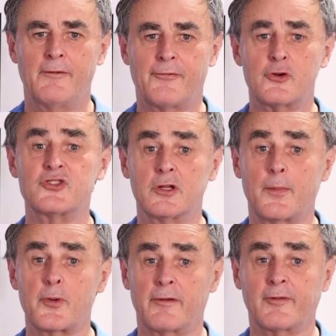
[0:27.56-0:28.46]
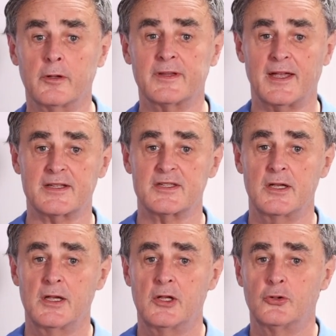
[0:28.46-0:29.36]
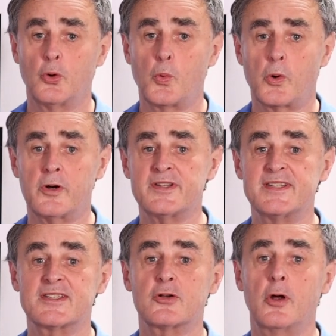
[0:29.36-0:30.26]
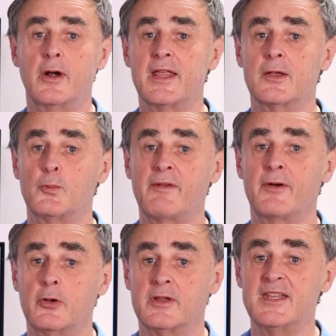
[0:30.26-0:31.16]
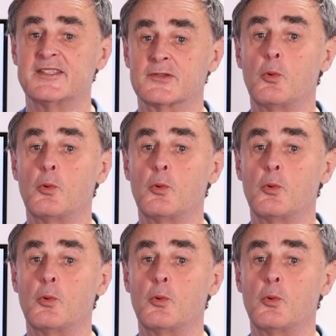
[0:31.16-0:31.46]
First, the number of contacts the worst is calling without list.